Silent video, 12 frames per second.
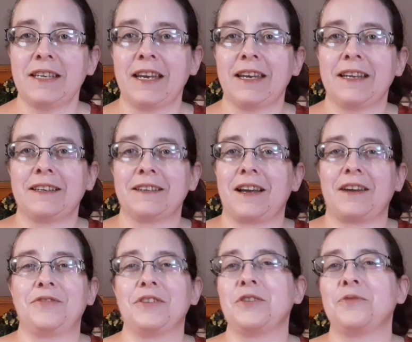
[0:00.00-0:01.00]
And I
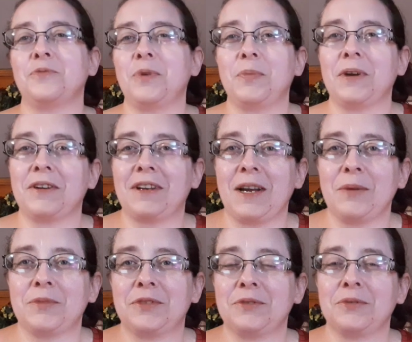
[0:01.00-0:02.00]
figured what better
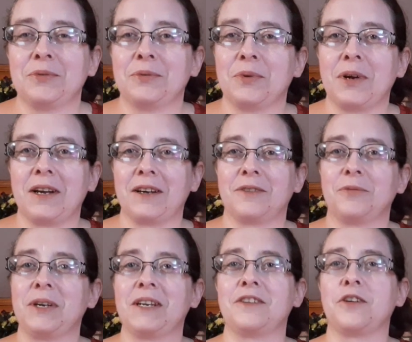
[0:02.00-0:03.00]
time to
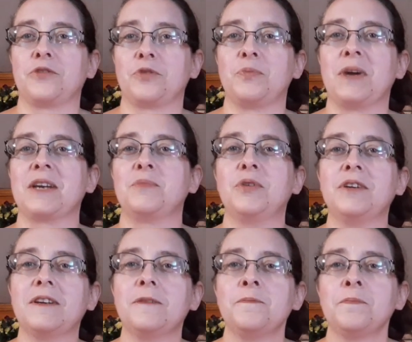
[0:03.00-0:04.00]
read another Meg book